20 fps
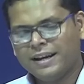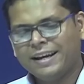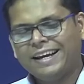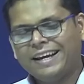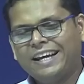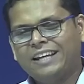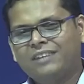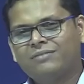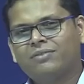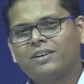
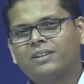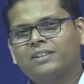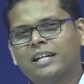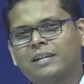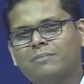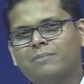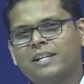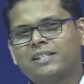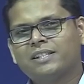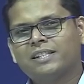infer that
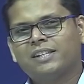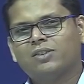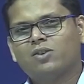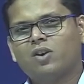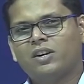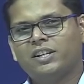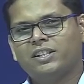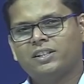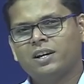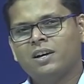by seeing
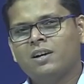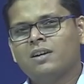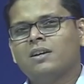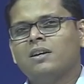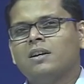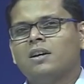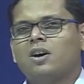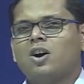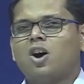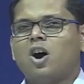only the
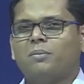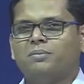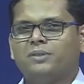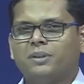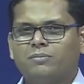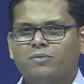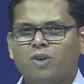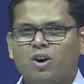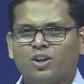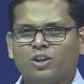
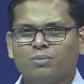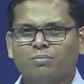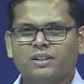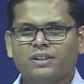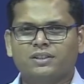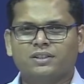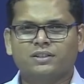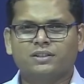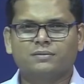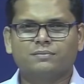observed
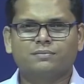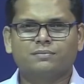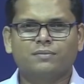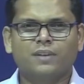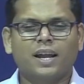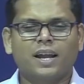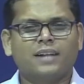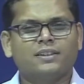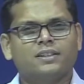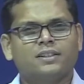documents,
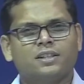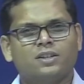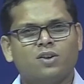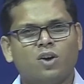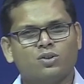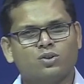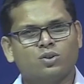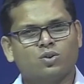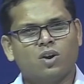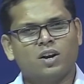and this is
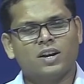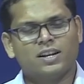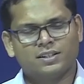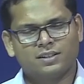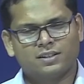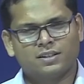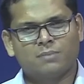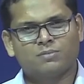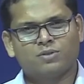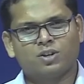also called as
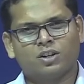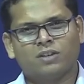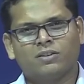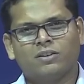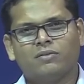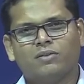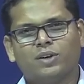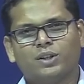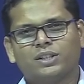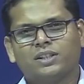some sort of
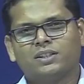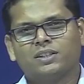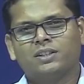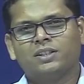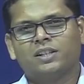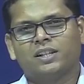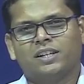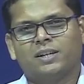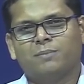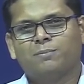reversing the
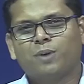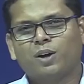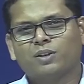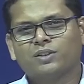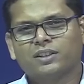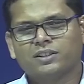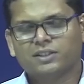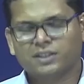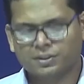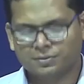generative
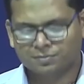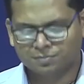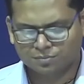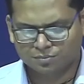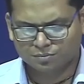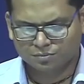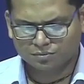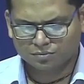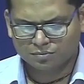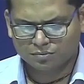process,
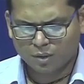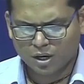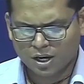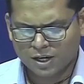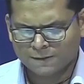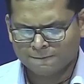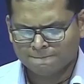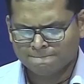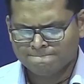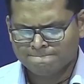
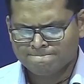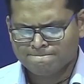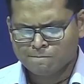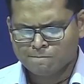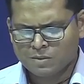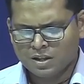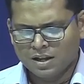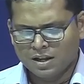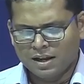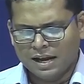
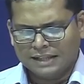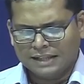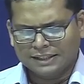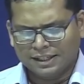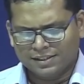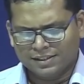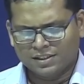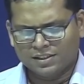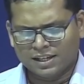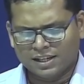and that
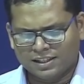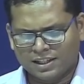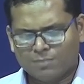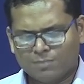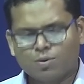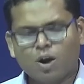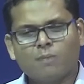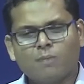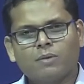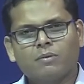is the central
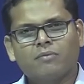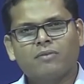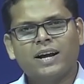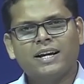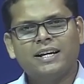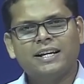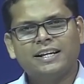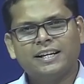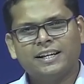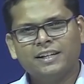problem of
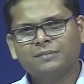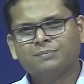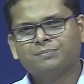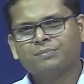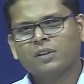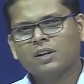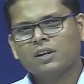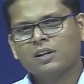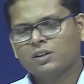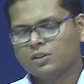LDA.
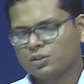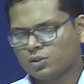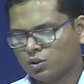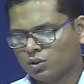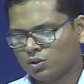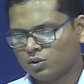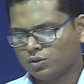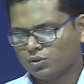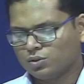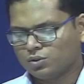
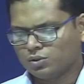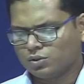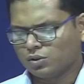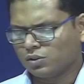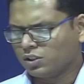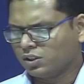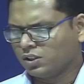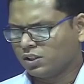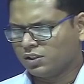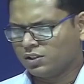So,
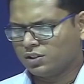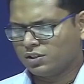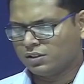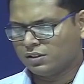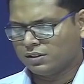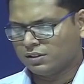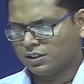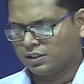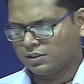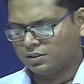
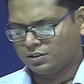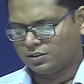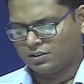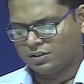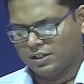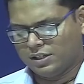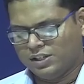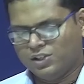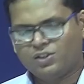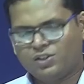this
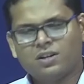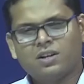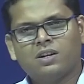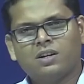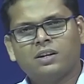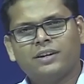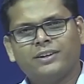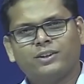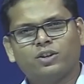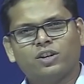initial
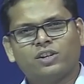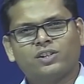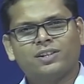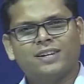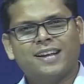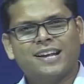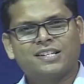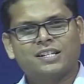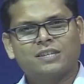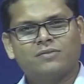introduction
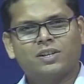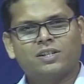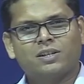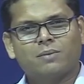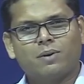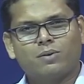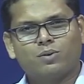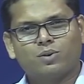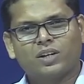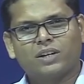lecture was
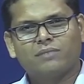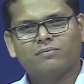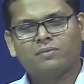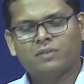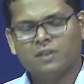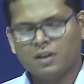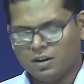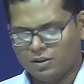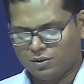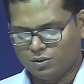about
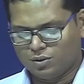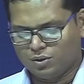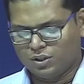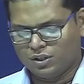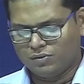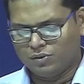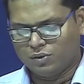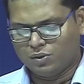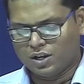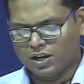to
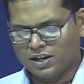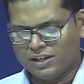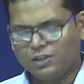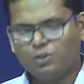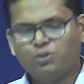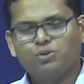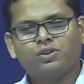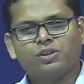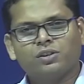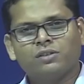give you the
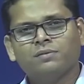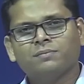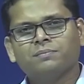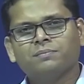intuition,